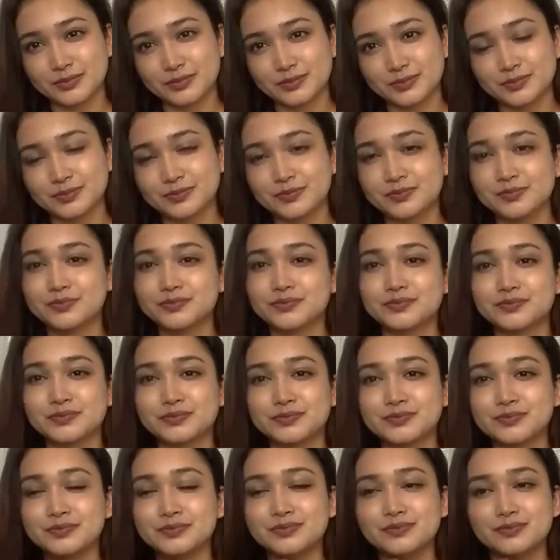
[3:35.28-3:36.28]

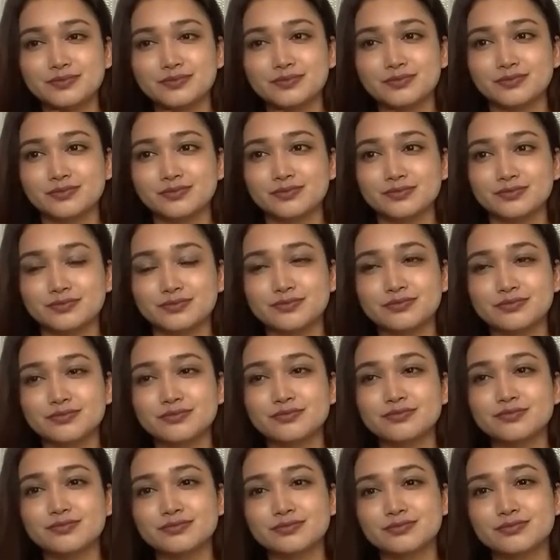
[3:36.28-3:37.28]

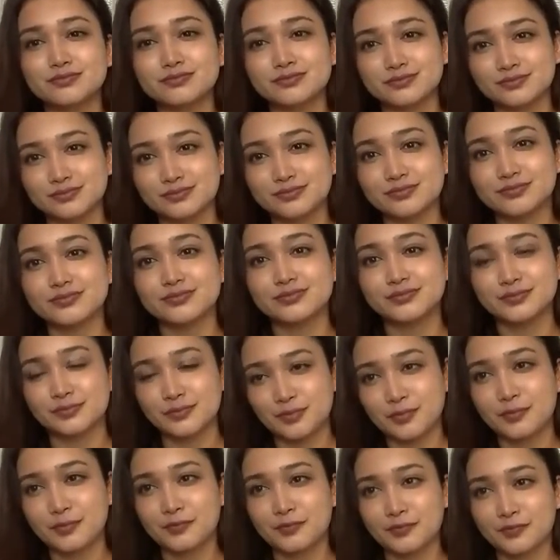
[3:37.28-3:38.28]

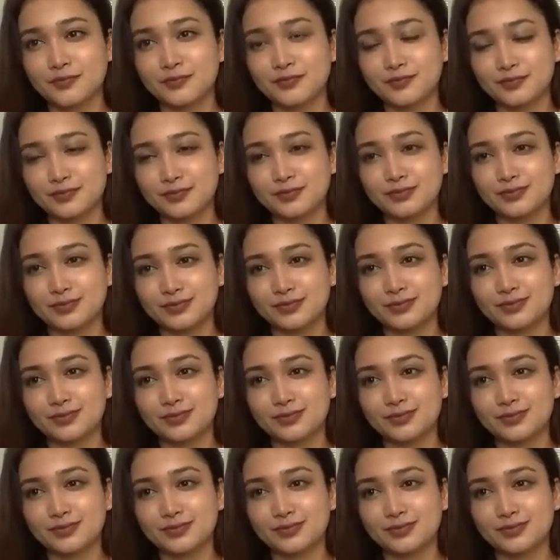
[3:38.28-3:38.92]
(not speaking)